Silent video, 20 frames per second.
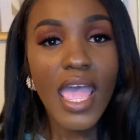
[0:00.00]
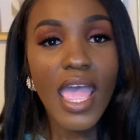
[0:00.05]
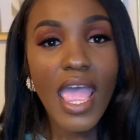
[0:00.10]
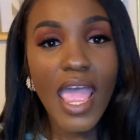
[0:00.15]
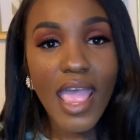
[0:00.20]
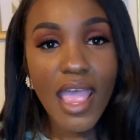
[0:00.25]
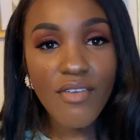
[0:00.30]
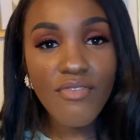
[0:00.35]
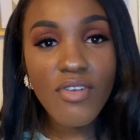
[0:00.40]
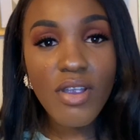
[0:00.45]

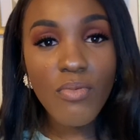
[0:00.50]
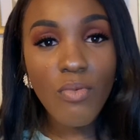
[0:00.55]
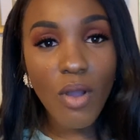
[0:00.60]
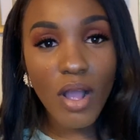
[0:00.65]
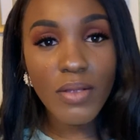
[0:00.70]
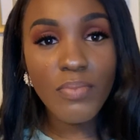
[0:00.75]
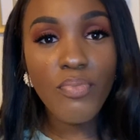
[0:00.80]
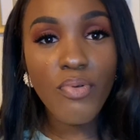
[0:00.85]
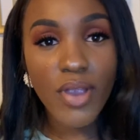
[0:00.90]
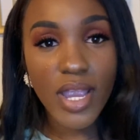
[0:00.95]

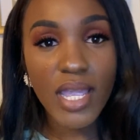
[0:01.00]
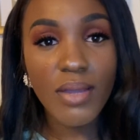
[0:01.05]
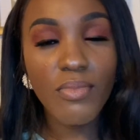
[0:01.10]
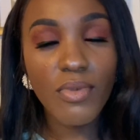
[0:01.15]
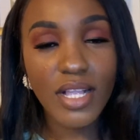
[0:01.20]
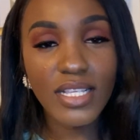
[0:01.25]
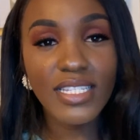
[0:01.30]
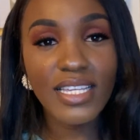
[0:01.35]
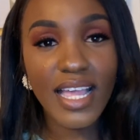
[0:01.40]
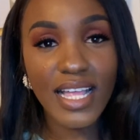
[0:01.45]
Everyone pretty
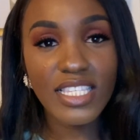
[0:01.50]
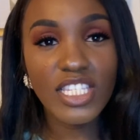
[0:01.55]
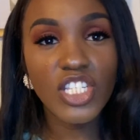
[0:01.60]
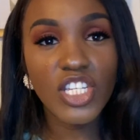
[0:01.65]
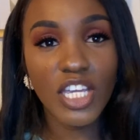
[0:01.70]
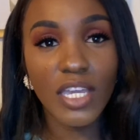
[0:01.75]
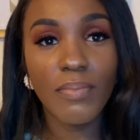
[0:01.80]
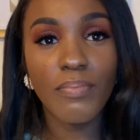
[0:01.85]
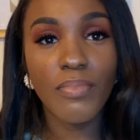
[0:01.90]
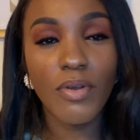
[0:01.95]
much gets
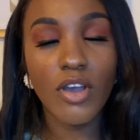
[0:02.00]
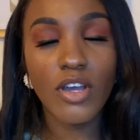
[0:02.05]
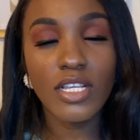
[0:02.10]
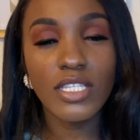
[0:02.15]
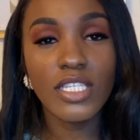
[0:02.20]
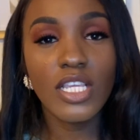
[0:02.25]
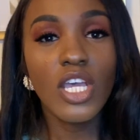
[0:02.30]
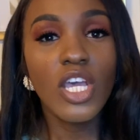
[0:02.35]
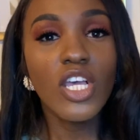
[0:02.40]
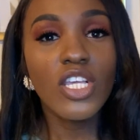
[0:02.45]

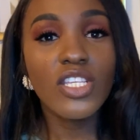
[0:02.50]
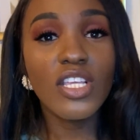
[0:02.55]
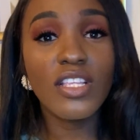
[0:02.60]
chickenpox. So